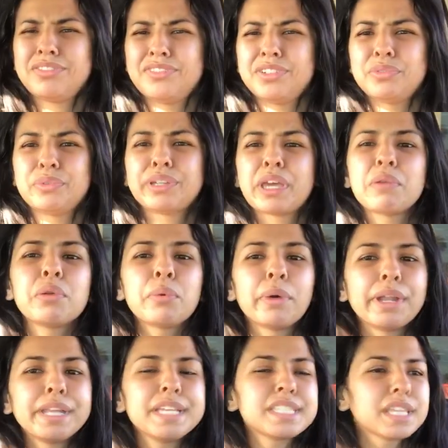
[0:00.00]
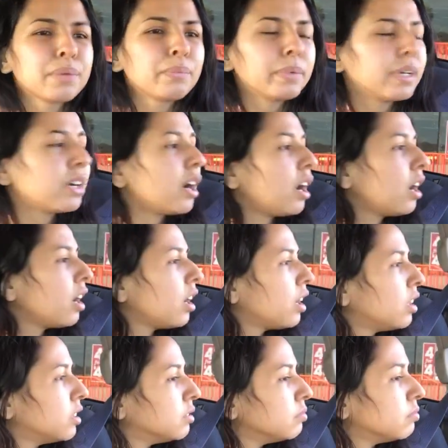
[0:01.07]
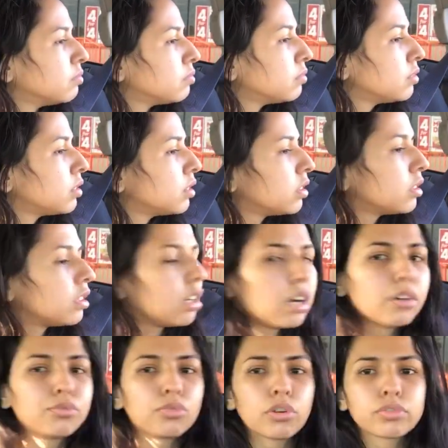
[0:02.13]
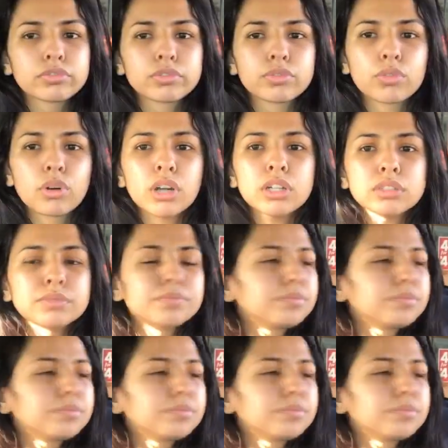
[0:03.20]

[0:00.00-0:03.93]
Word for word: the fuck? We came to Wendy's and we got um, a four for four.